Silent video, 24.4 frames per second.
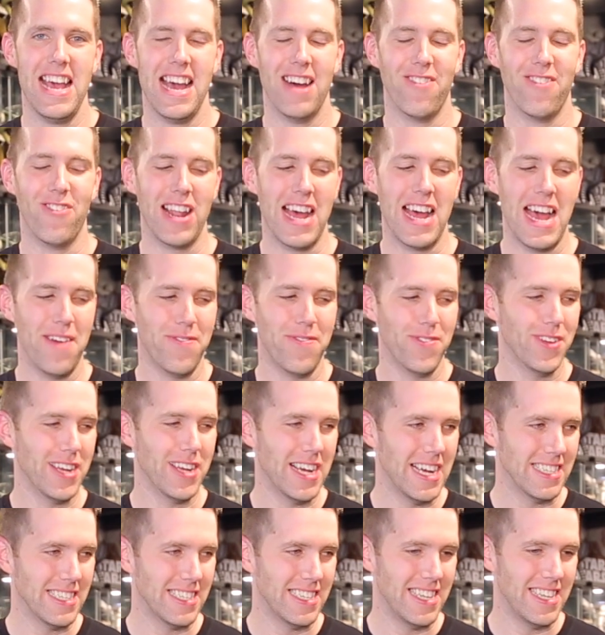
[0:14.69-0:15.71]
What I have for you
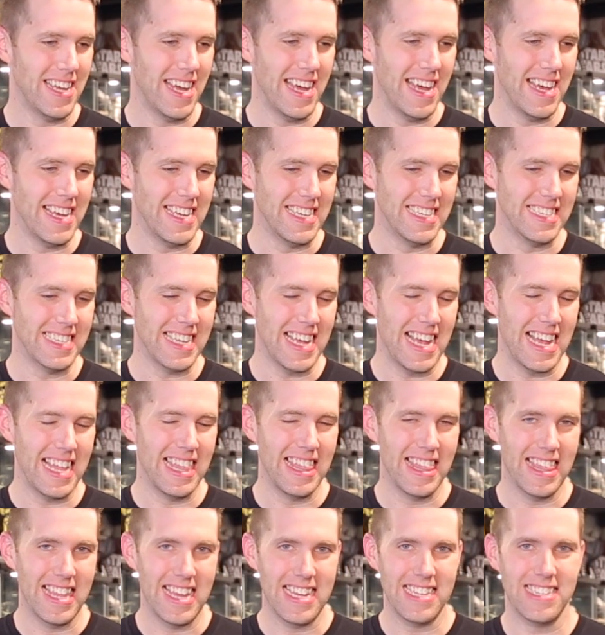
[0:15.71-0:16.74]
guys today is a
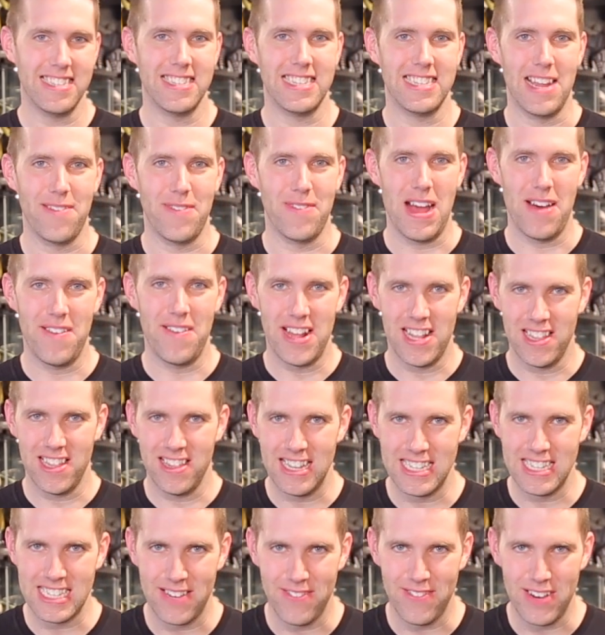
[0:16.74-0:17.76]
lightsaber. I haven't had a
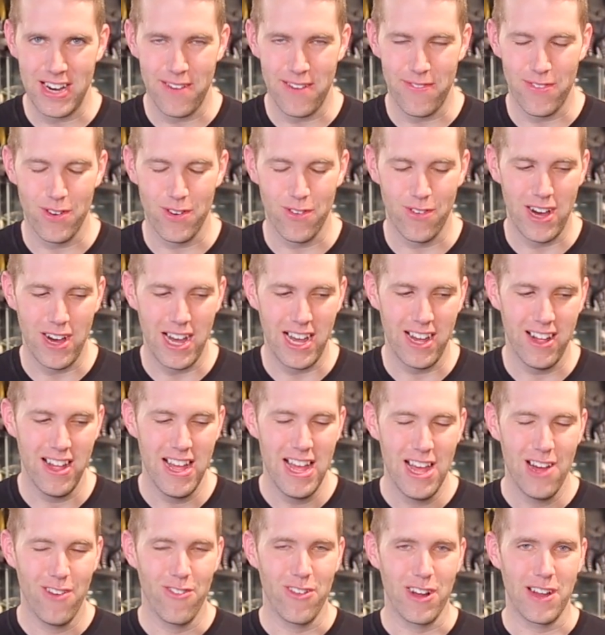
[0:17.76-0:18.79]
lightsaber here for a while.
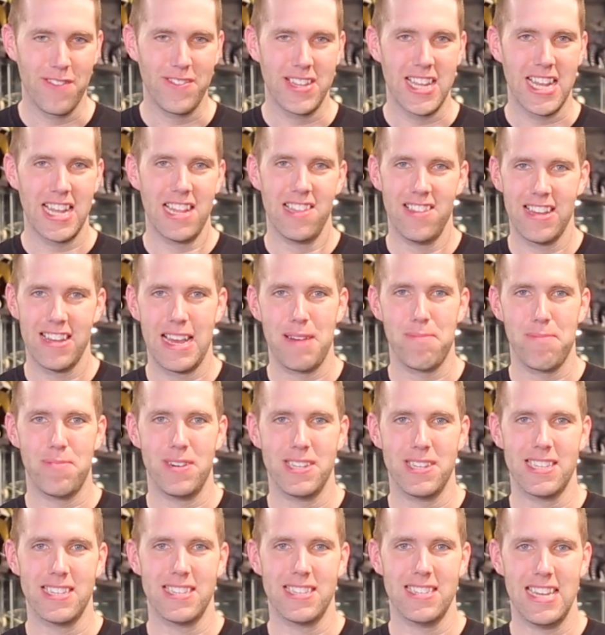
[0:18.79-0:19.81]
We're going to be taking a look at
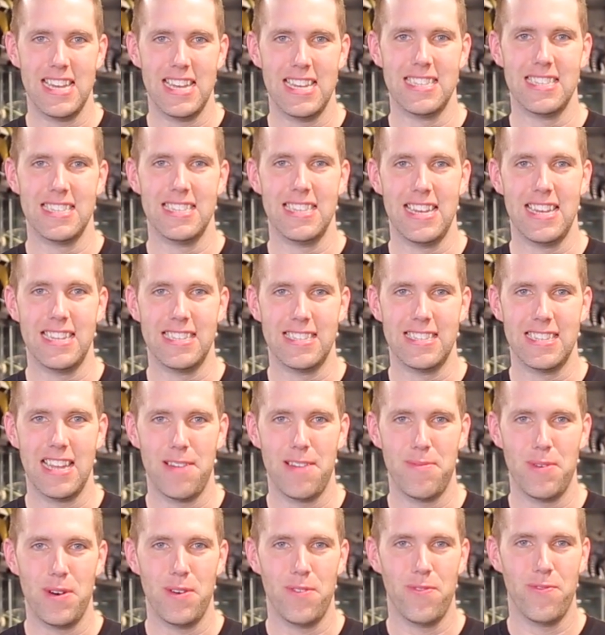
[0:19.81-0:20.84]
Princess Leia's
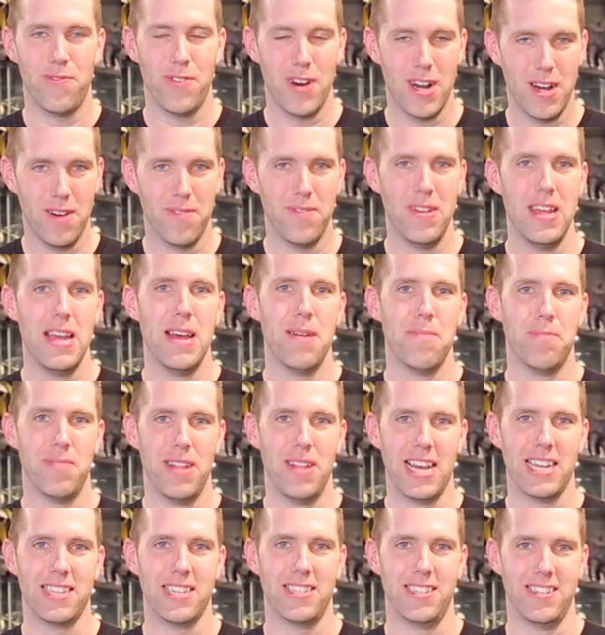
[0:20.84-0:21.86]
lightsaber from
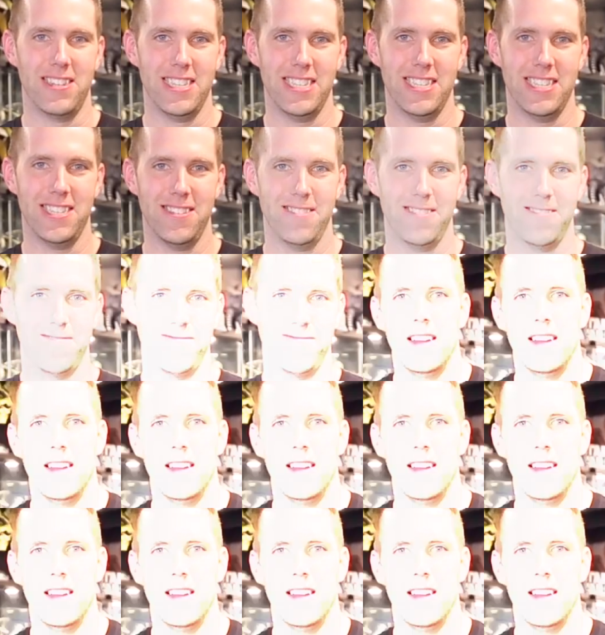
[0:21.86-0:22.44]
Black Series.